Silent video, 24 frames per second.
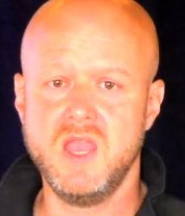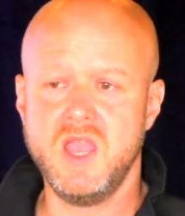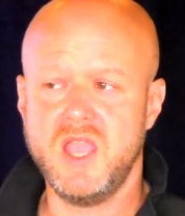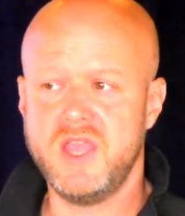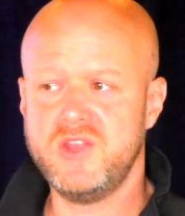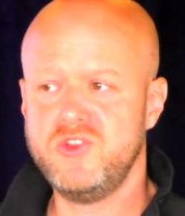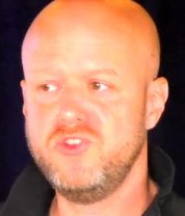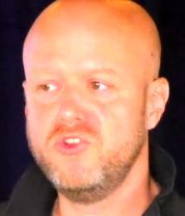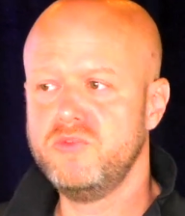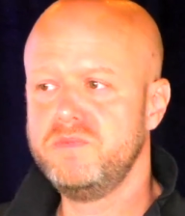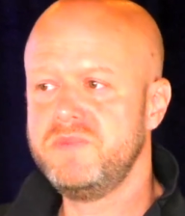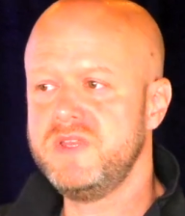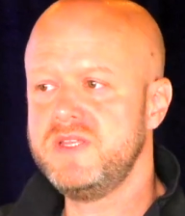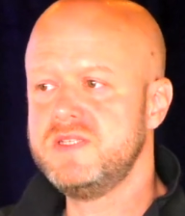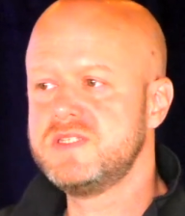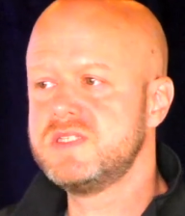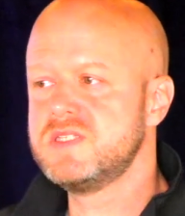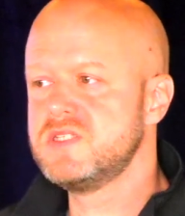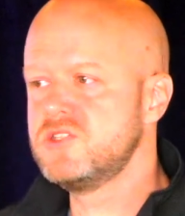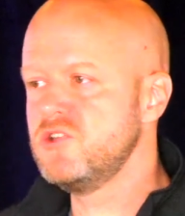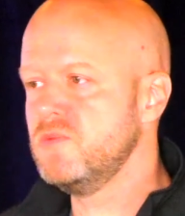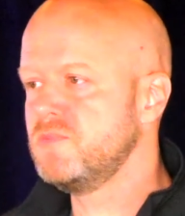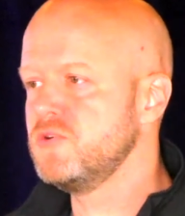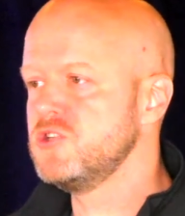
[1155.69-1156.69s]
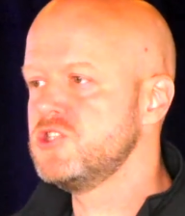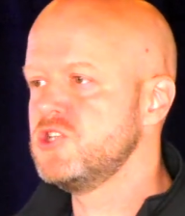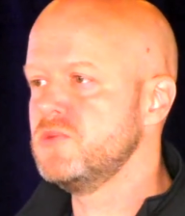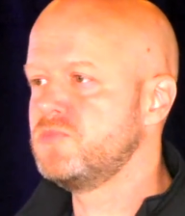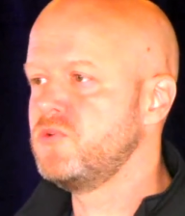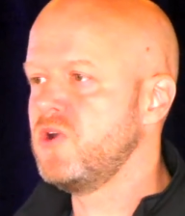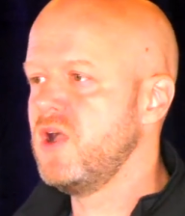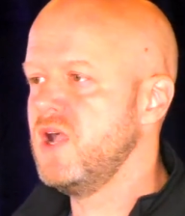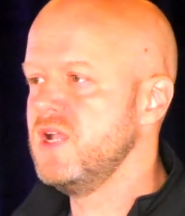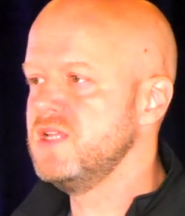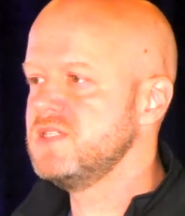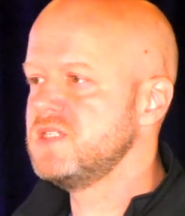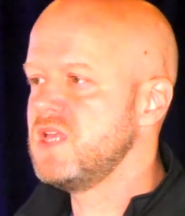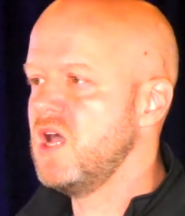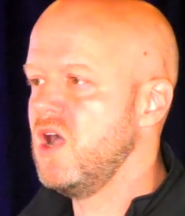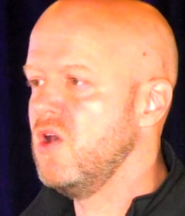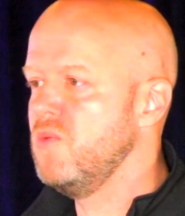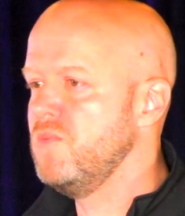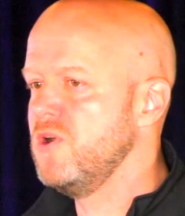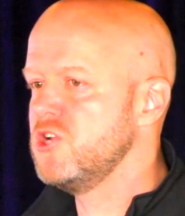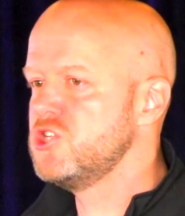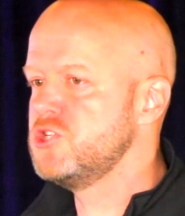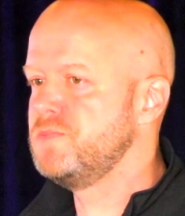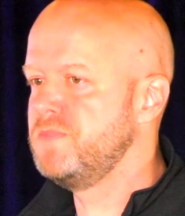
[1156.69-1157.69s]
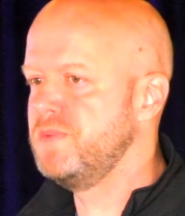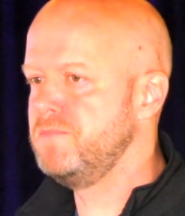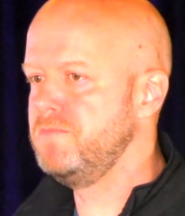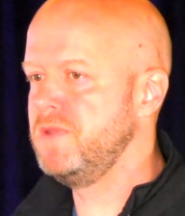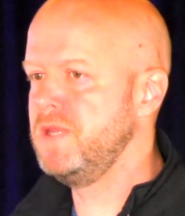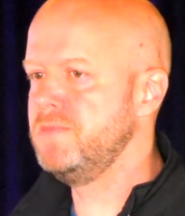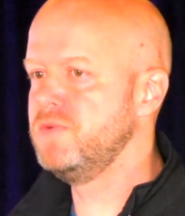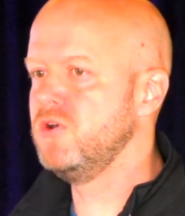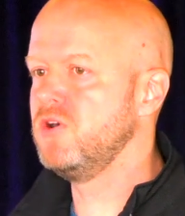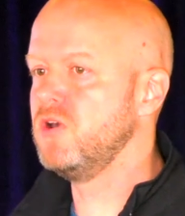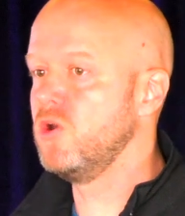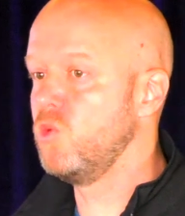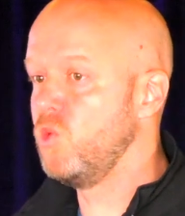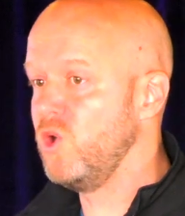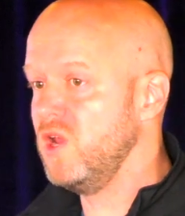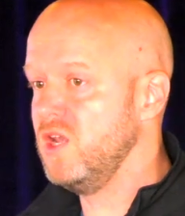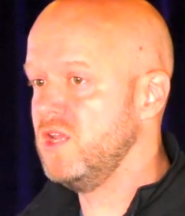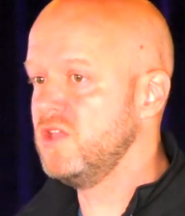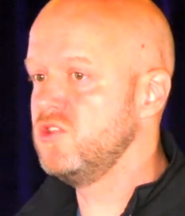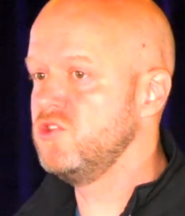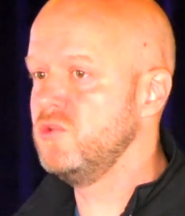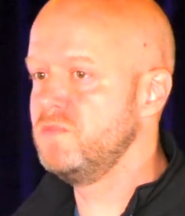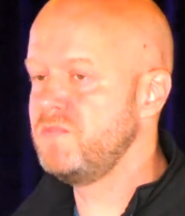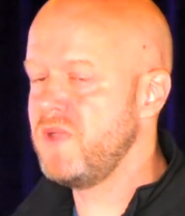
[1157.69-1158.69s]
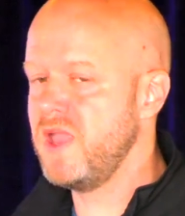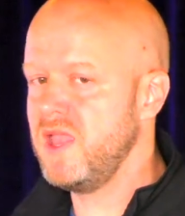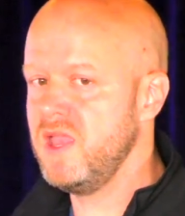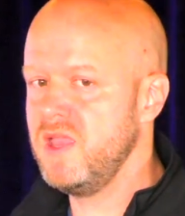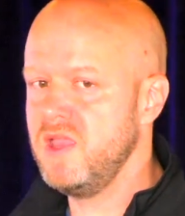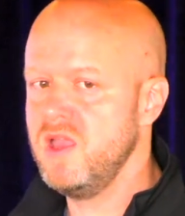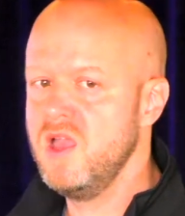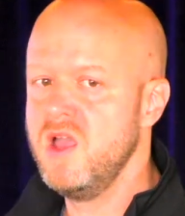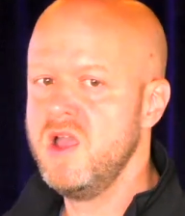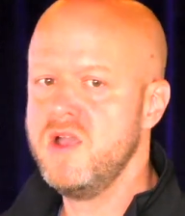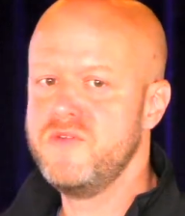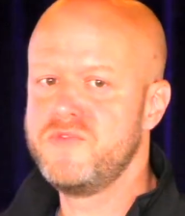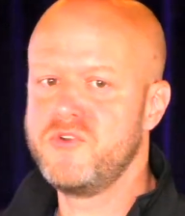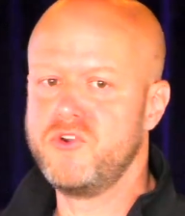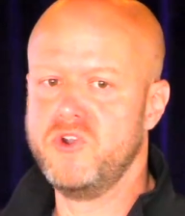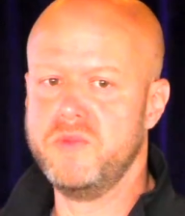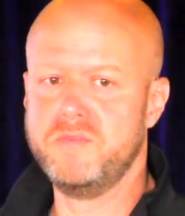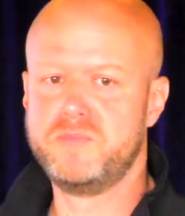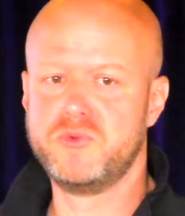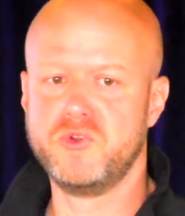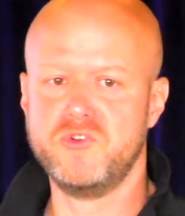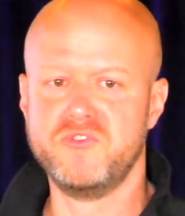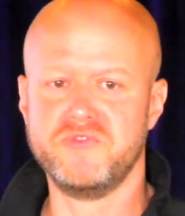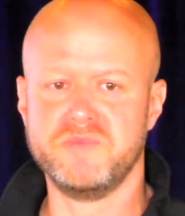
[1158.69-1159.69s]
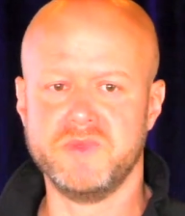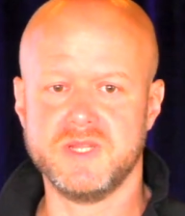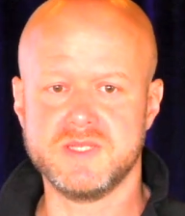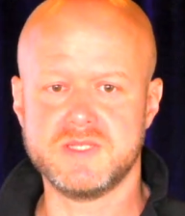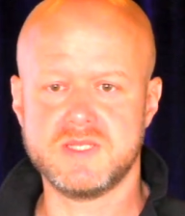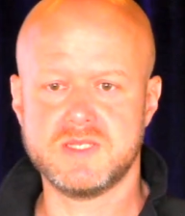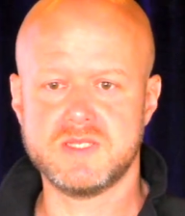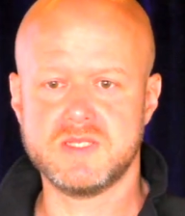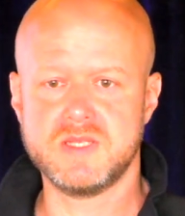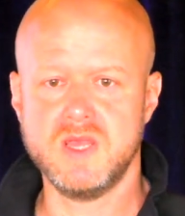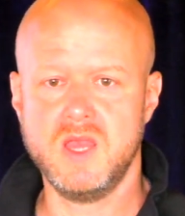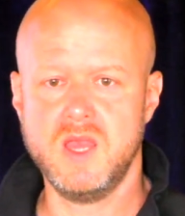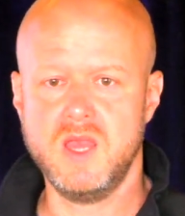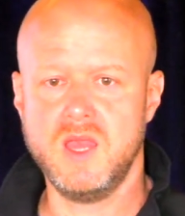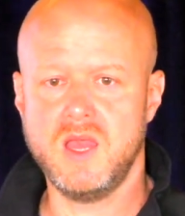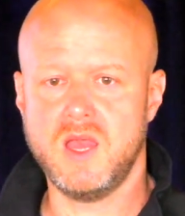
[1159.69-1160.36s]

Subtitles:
And you'll be super surprised how much people are willing to pay for improvements.